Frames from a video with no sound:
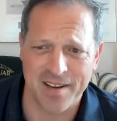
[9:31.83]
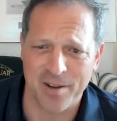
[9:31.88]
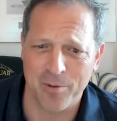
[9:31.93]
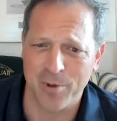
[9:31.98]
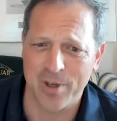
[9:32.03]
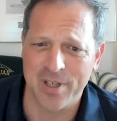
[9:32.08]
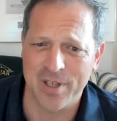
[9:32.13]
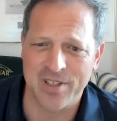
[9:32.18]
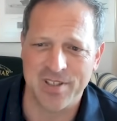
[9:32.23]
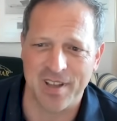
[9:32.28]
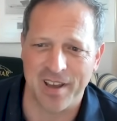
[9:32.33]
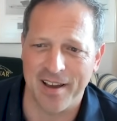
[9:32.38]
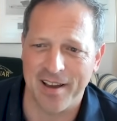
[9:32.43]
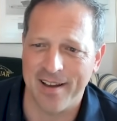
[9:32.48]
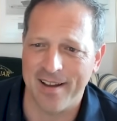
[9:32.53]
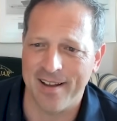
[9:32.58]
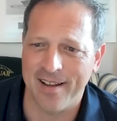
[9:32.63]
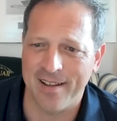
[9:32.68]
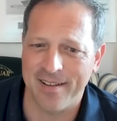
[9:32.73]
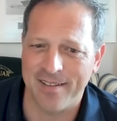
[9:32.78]
It was,
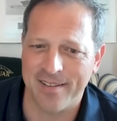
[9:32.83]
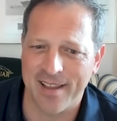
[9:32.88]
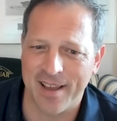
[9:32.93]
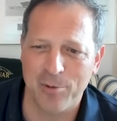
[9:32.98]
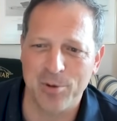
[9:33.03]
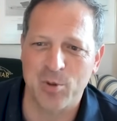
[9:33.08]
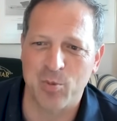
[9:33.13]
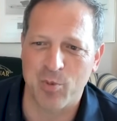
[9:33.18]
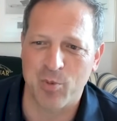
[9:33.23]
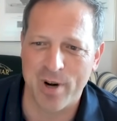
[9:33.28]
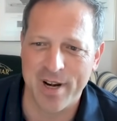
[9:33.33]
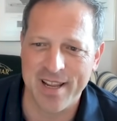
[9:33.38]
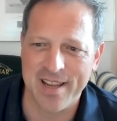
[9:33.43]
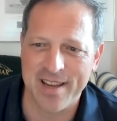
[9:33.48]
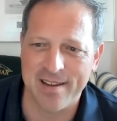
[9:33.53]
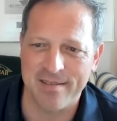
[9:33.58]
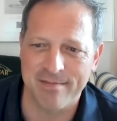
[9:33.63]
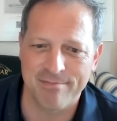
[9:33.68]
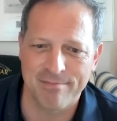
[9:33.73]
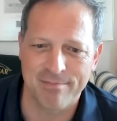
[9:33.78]
uh, it was
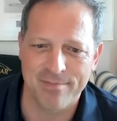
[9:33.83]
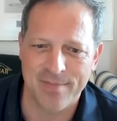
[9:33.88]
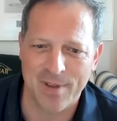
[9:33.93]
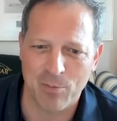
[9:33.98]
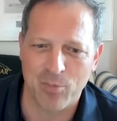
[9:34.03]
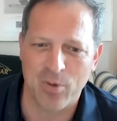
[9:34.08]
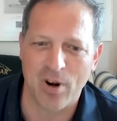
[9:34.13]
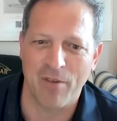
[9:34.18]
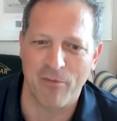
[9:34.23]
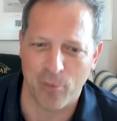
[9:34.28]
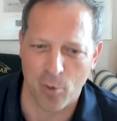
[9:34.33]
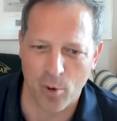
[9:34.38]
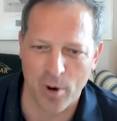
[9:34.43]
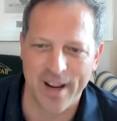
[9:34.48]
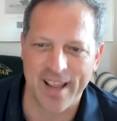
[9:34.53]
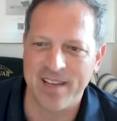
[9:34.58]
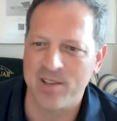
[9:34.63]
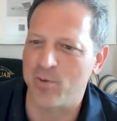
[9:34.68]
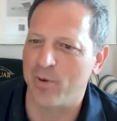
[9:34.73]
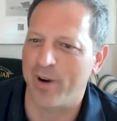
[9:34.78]
pretty impre- four
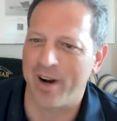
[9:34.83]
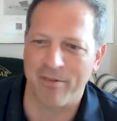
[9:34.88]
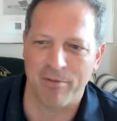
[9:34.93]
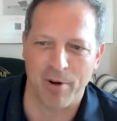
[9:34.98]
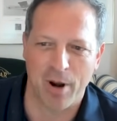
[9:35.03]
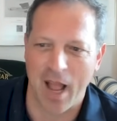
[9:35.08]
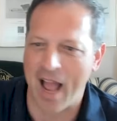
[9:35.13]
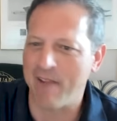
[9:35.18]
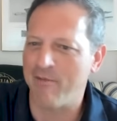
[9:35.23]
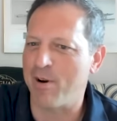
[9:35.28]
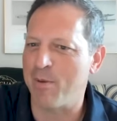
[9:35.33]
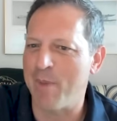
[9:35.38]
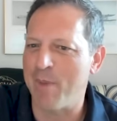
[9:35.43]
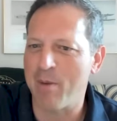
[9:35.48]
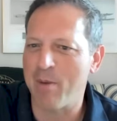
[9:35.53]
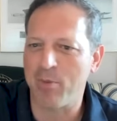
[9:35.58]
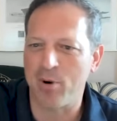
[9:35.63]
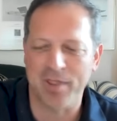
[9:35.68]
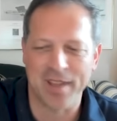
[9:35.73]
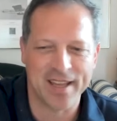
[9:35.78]
days, whatever. I
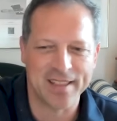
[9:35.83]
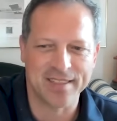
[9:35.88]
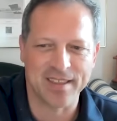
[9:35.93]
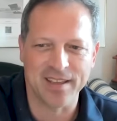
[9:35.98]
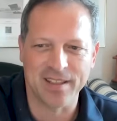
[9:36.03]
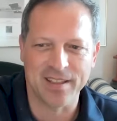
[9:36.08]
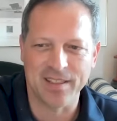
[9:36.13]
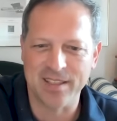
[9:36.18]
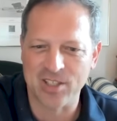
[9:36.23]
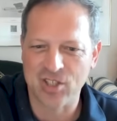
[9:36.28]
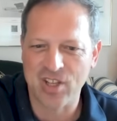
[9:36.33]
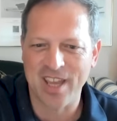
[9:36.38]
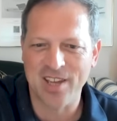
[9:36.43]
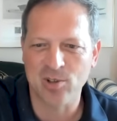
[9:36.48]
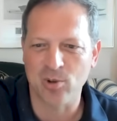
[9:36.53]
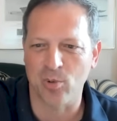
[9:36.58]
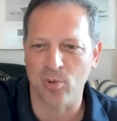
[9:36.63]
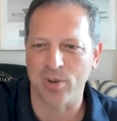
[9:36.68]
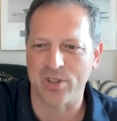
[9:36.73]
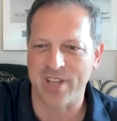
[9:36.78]
remember that the, the
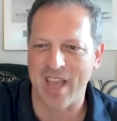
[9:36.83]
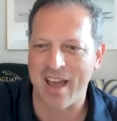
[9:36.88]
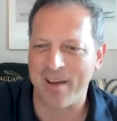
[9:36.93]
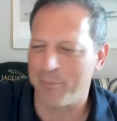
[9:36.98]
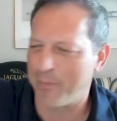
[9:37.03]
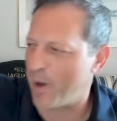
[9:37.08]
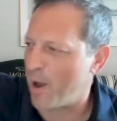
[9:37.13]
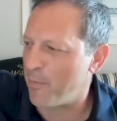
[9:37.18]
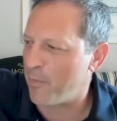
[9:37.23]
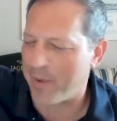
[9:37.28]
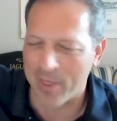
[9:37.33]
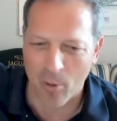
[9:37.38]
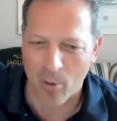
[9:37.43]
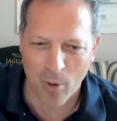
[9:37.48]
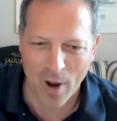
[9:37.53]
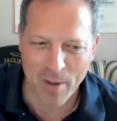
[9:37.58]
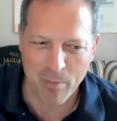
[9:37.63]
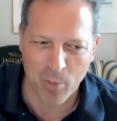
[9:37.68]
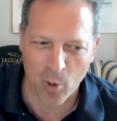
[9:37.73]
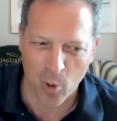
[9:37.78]
schedule was up, up on the
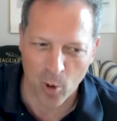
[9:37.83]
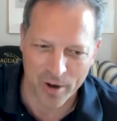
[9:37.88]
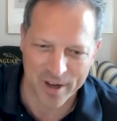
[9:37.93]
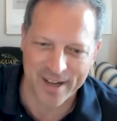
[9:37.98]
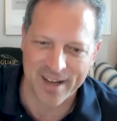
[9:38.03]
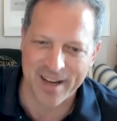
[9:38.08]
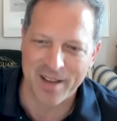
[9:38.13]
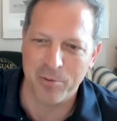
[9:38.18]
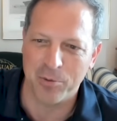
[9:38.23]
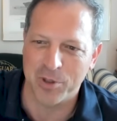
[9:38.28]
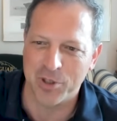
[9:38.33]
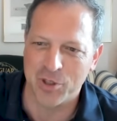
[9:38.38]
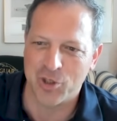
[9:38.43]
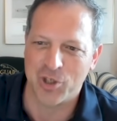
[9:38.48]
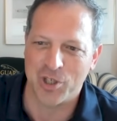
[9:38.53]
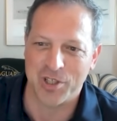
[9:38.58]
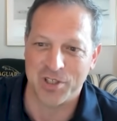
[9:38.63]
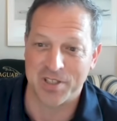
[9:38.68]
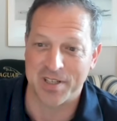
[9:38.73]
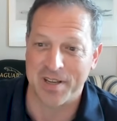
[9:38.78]
whiteboard, and it was
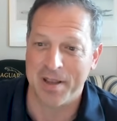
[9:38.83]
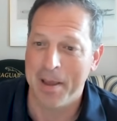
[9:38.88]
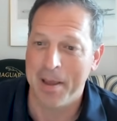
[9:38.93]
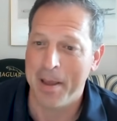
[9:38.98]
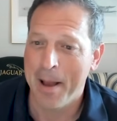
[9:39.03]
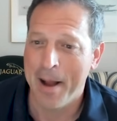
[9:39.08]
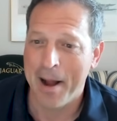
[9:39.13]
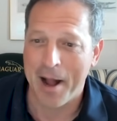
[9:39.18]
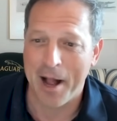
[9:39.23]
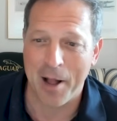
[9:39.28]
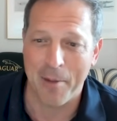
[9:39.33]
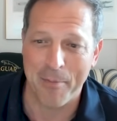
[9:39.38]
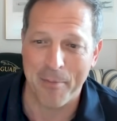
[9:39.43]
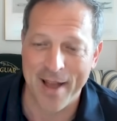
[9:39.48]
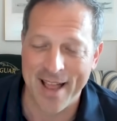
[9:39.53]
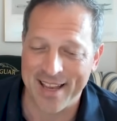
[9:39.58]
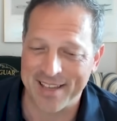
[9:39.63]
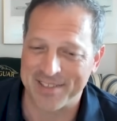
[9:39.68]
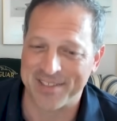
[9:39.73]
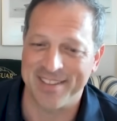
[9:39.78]
just a
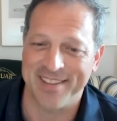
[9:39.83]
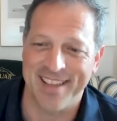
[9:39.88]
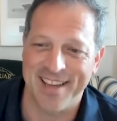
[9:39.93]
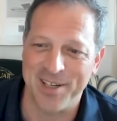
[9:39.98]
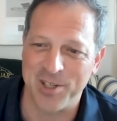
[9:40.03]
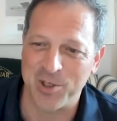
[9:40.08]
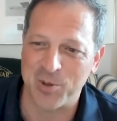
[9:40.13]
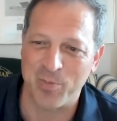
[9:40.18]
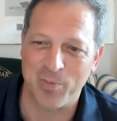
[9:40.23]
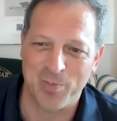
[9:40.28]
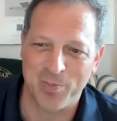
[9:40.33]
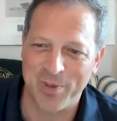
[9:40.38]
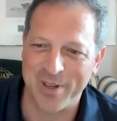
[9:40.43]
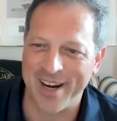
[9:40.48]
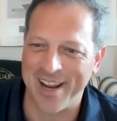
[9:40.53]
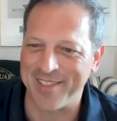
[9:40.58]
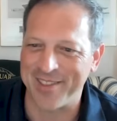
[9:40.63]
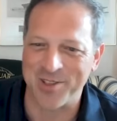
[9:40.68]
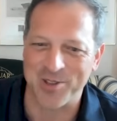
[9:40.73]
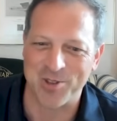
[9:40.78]
mess. And they just put
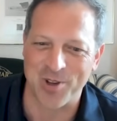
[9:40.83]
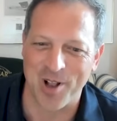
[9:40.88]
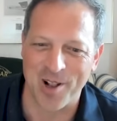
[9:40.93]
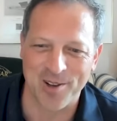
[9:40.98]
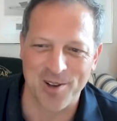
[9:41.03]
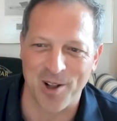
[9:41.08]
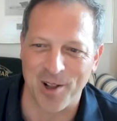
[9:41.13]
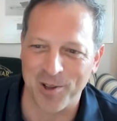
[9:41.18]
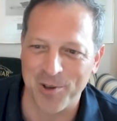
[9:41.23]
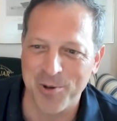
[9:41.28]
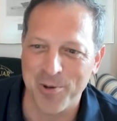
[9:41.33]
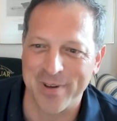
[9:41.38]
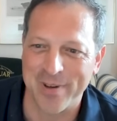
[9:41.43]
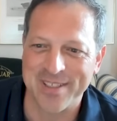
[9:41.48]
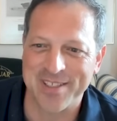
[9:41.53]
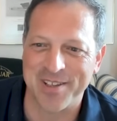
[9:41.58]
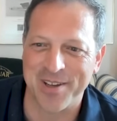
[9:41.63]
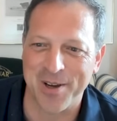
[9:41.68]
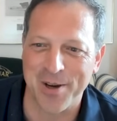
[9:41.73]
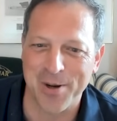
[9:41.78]
out this all call, who
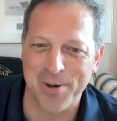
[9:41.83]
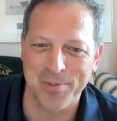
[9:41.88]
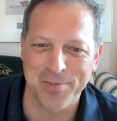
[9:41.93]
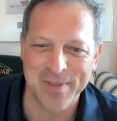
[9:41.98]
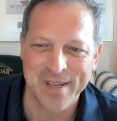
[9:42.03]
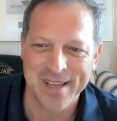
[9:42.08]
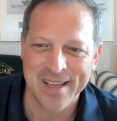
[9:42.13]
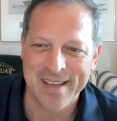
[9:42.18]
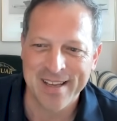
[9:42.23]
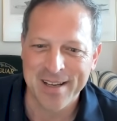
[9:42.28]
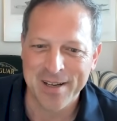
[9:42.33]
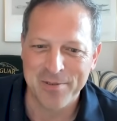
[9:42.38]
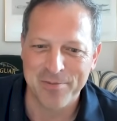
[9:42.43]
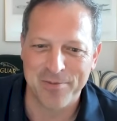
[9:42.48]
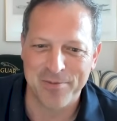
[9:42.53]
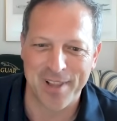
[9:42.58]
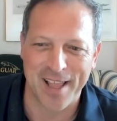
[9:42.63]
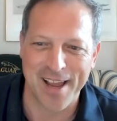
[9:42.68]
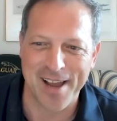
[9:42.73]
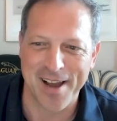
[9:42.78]
wants to go
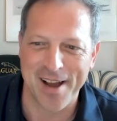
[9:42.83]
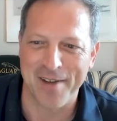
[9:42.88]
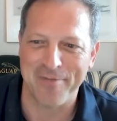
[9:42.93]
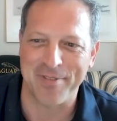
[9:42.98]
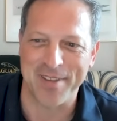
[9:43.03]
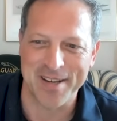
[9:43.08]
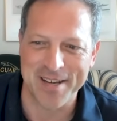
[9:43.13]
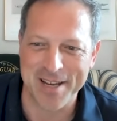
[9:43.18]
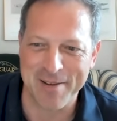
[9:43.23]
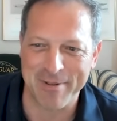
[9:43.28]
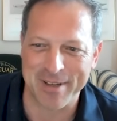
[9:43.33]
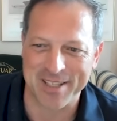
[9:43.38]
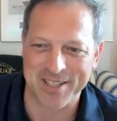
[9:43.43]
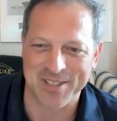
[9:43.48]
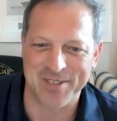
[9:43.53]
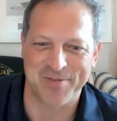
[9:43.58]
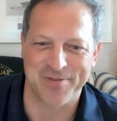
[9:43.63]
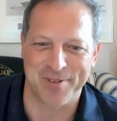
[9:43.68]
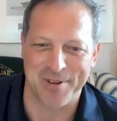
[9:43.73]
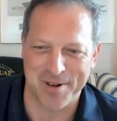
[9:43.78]
fly off the Nimitz
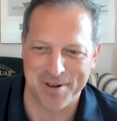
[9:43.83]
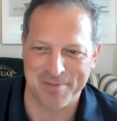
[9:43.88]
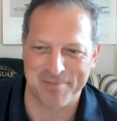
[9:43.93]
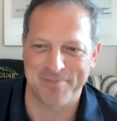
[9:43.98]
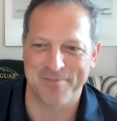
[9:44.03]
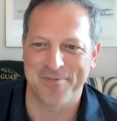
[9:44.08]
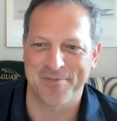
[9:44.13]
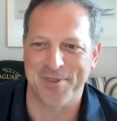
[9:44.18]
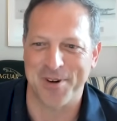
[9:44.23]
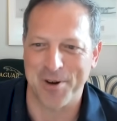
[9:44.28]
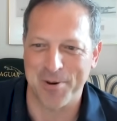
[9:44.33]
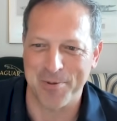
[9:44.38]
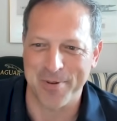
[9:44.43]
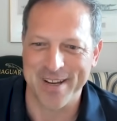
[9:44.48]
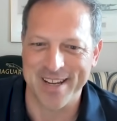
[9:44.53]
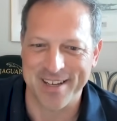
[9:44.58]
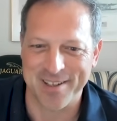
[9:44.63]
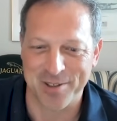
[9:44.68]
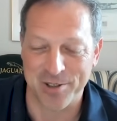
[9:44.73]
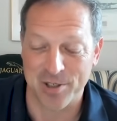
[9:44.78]
for, for a
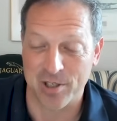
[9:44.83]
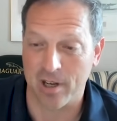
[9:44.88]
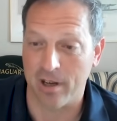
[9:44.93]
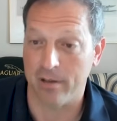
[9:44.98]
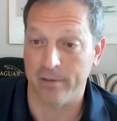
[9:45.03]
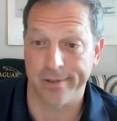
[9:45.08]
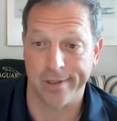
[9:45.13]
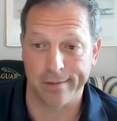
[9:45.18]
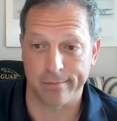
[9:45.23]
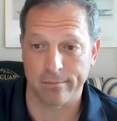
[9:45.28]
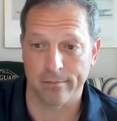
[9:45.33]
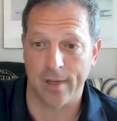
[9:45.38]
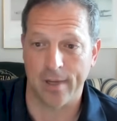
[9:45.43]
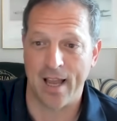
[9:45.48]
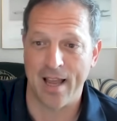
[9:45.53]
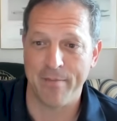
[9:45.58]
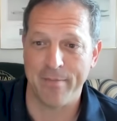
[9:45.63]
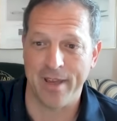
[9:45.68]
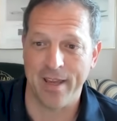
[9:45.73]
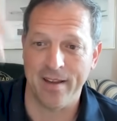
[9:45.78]
week or so. I was like,
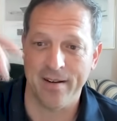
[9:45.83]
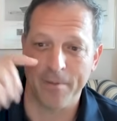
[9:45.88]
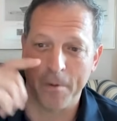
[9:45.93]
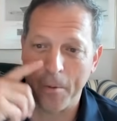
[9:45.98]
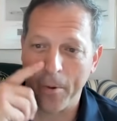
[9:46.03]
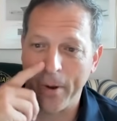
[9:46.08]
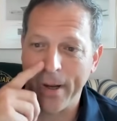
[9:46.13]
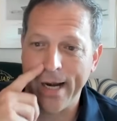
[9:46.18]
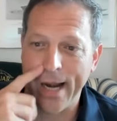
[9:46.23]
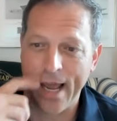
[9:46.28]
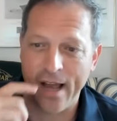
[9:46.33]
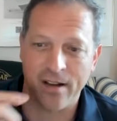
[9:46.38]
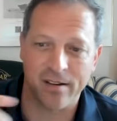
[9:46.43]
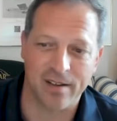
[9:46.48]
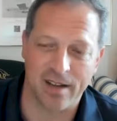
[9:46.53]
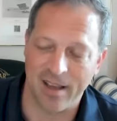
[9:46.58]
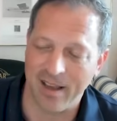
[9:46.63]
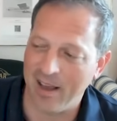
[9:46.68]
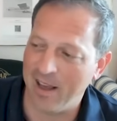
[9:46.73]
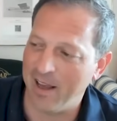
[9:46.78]
I'm in. I went
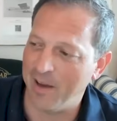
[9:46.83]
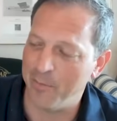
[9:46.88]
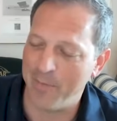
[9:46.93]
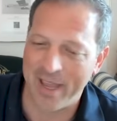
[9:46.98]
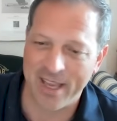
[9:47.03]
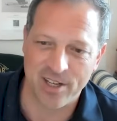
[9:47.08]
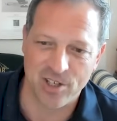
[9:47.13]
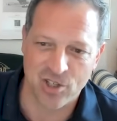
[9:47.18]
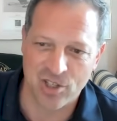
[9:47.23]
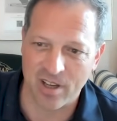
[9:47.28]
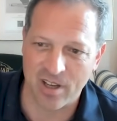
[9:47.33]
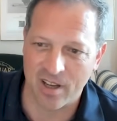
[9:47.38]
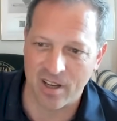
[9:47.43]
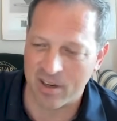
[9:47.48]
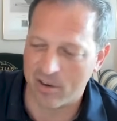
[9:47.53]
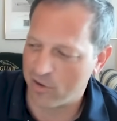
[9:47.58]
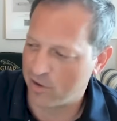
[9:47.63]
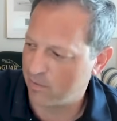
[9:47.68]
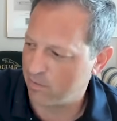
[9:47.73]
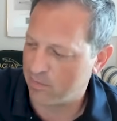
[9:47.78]
out, uh, managed to,
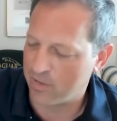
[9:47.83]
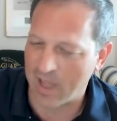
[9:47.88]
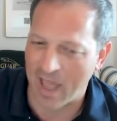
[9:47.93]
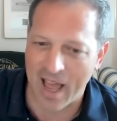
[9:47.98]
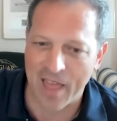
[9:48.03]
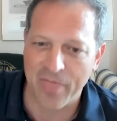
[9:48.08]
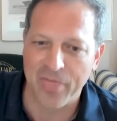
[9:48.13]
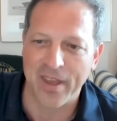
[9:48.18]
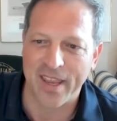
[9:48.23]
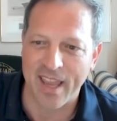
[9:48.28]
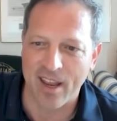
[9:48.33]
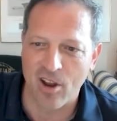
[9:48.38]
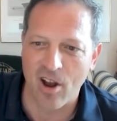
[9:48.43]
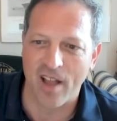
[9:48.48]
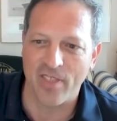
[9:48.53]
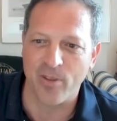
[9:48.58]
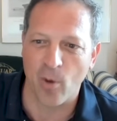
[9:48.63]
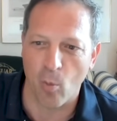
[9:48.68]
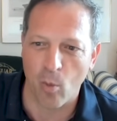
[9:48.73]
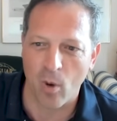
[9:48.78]
I think I
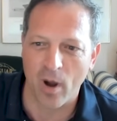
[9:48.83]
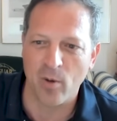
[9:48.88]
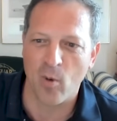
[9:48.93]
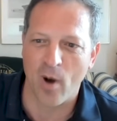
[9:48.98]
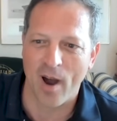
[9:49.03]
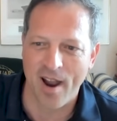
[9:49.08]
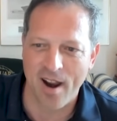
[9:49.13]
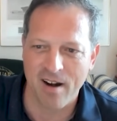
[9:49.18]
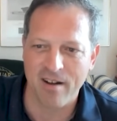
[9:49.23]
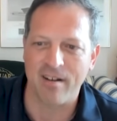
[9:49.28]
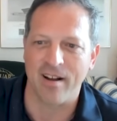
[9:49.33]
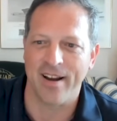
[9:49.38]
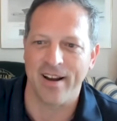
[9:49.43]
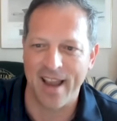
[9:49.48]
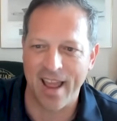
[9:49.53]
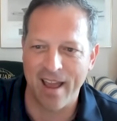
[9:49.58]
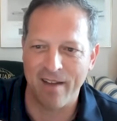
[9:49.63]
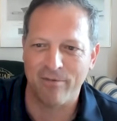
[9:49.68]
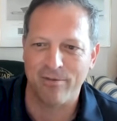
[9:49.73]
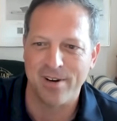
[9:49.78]
caught the one wire on
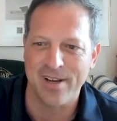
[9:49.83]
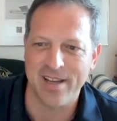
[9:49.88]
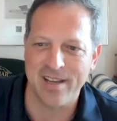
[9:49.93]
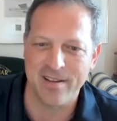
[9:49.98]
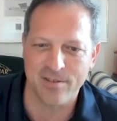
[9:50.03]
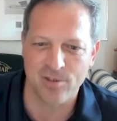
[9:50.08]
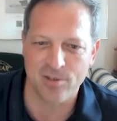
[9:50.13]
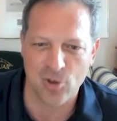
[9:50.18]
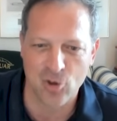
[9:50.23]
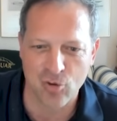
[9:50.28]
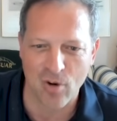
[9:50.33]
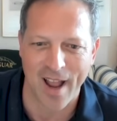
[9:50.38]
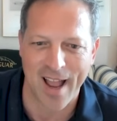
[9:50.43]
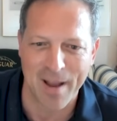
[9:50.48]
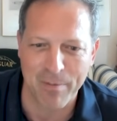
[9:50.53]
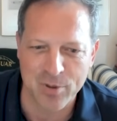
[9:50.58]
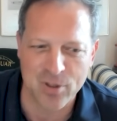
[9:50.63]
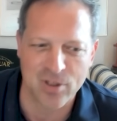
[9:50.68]
every trap.